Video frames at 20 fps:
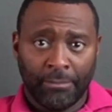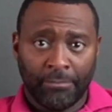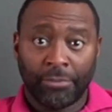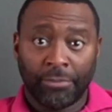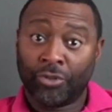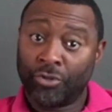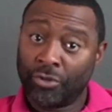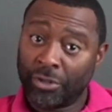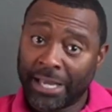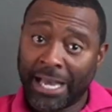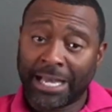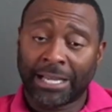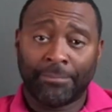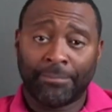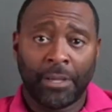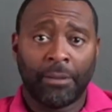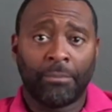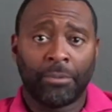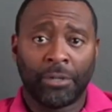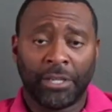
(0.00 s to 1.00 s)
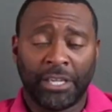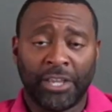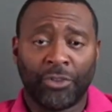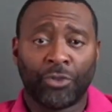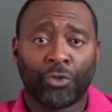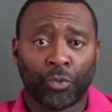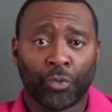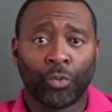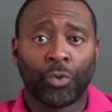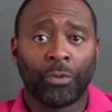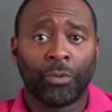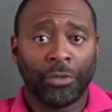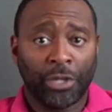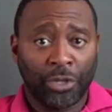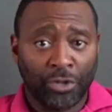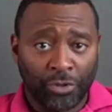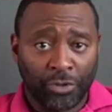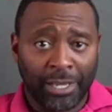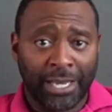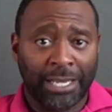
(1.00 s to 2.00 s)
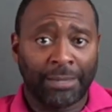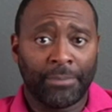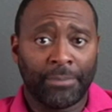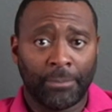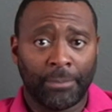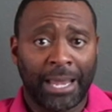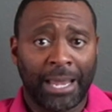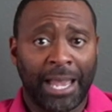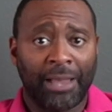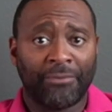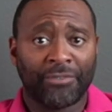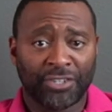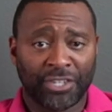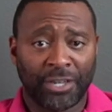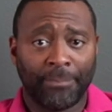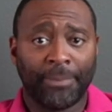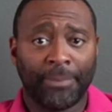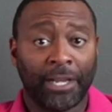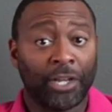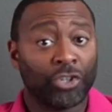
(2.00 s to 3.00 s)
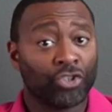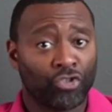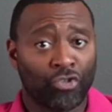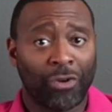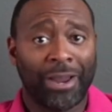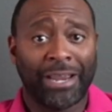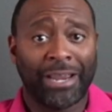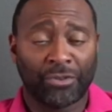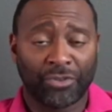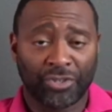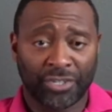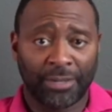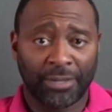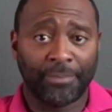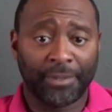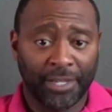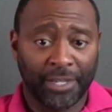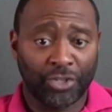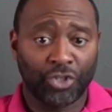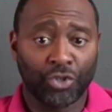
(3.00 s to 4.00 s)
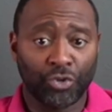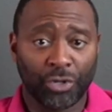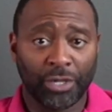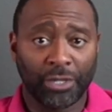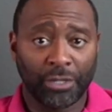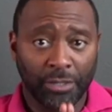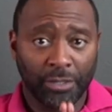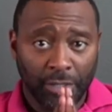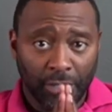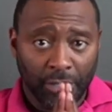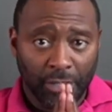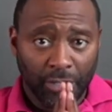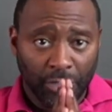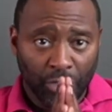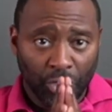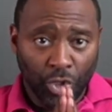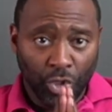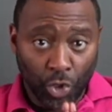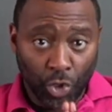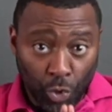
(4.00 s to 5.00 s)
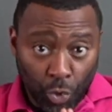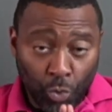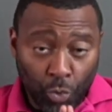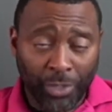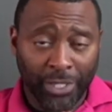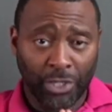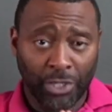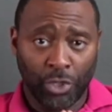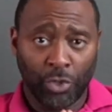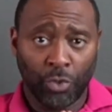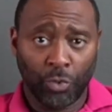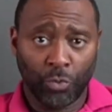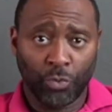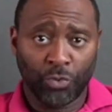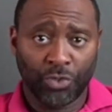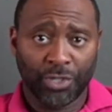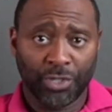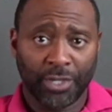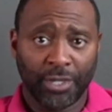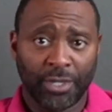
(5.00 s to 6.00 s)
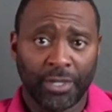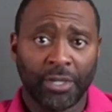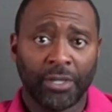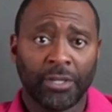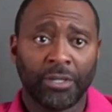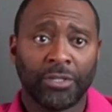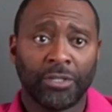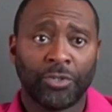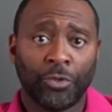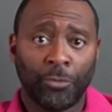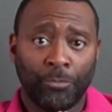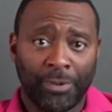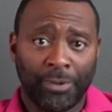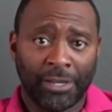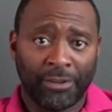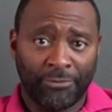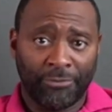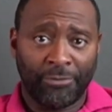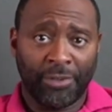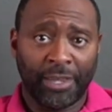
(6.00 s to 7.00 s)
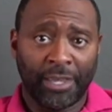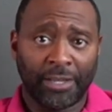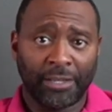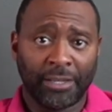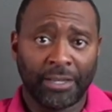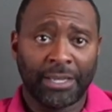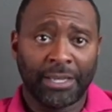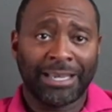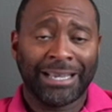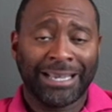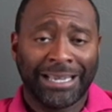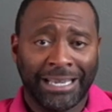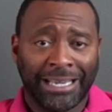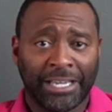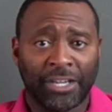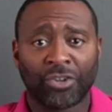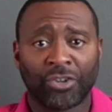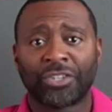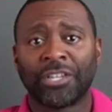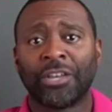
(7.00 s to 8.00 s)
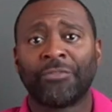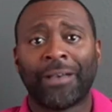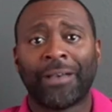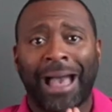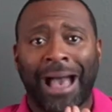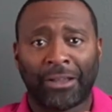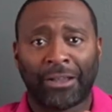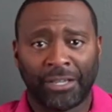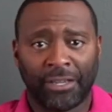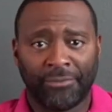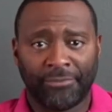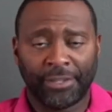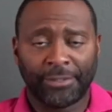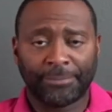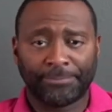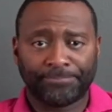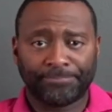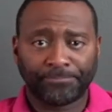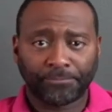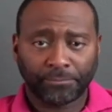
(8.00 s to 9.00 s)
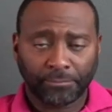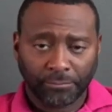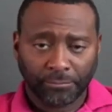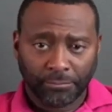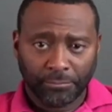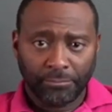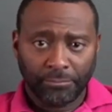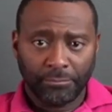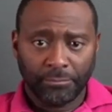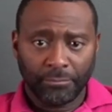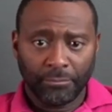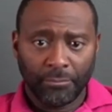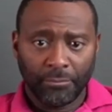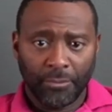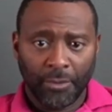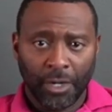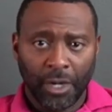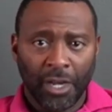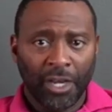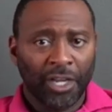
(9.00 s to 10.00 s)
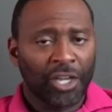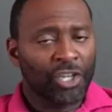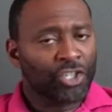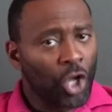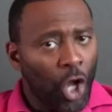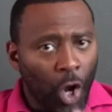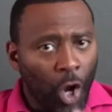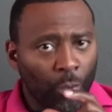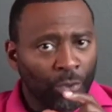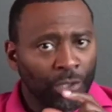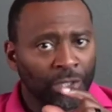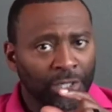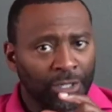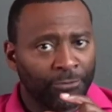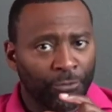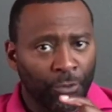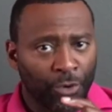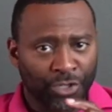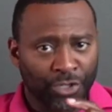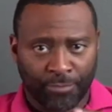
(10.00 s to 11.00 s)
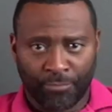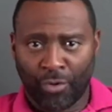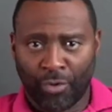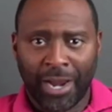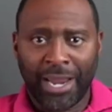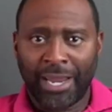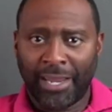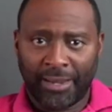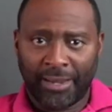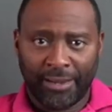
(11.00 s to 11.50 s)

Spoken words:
But you got to be able to get through it, and you got to be able to have something, a trade or something that you can use to benefit getting yourself out of it. Because all we're looking for is a break.